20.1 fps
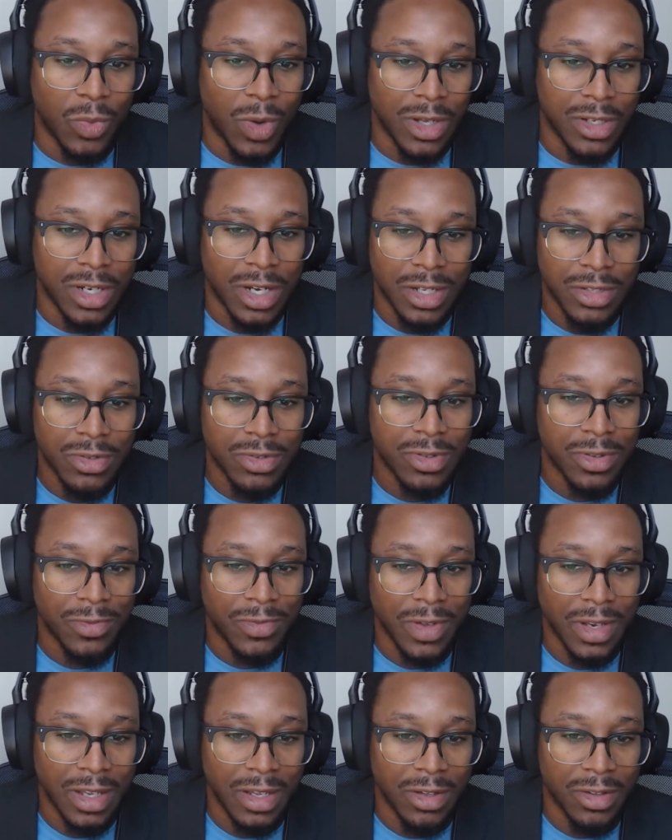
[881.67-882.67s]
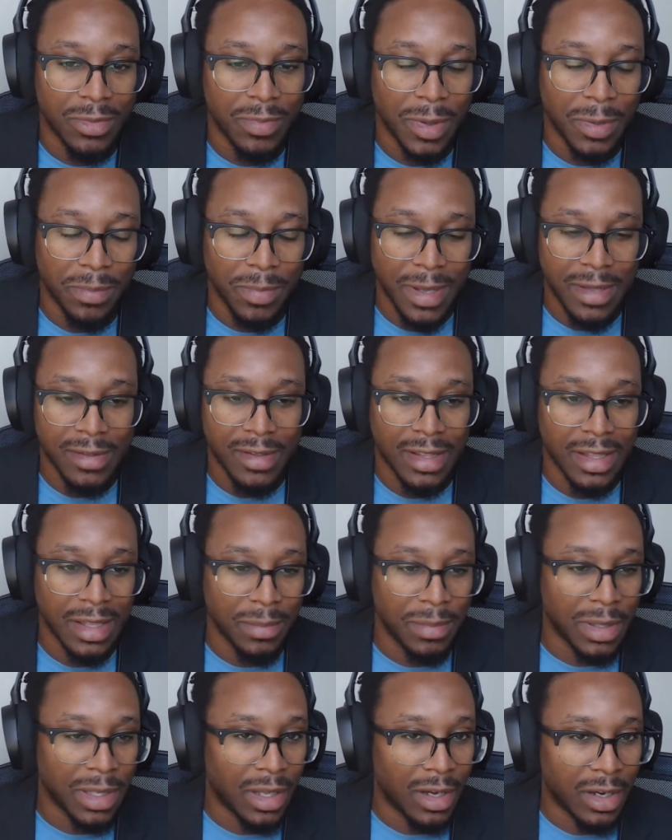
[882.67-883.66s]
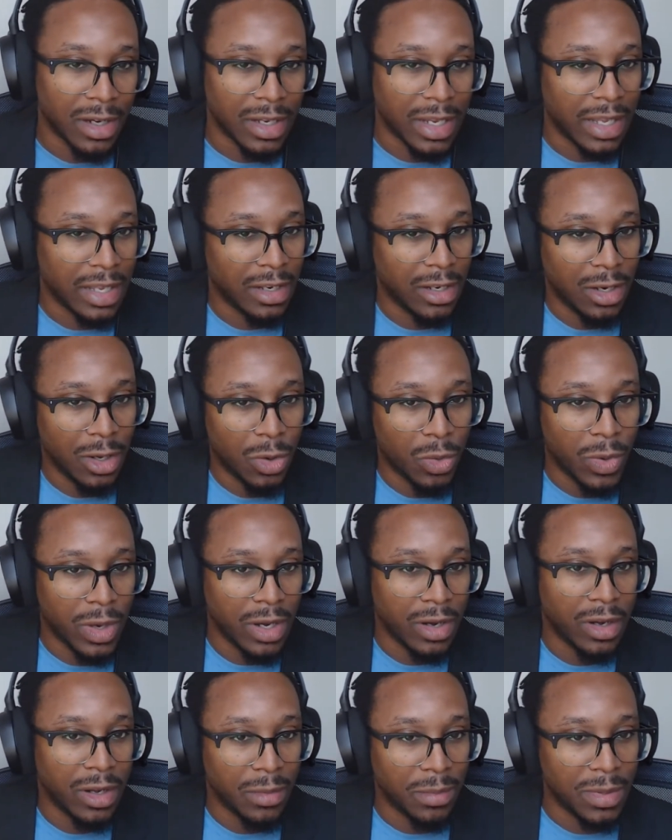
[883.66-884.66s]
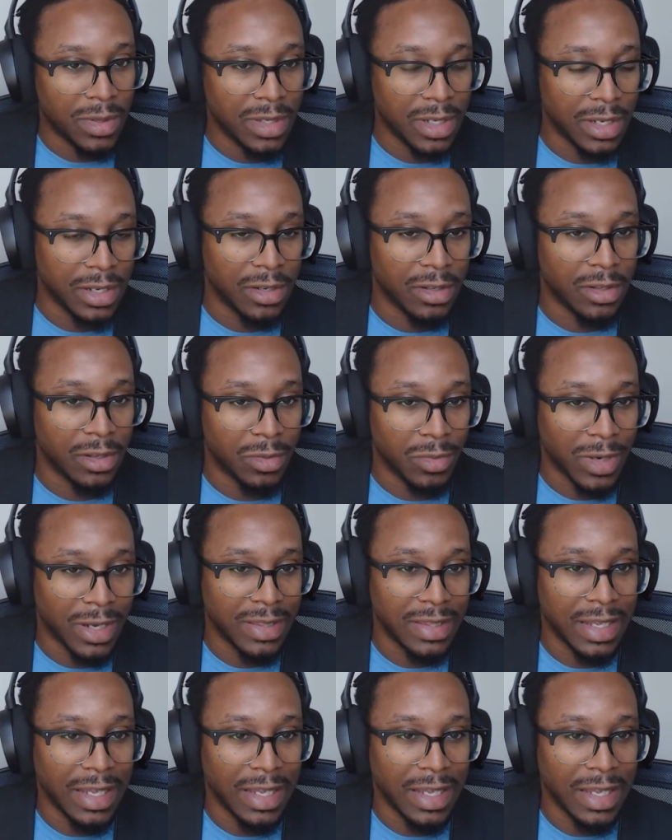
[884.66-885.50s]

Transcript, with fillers: watch hundreds of videos, but basically belong in nowhere in particular, right?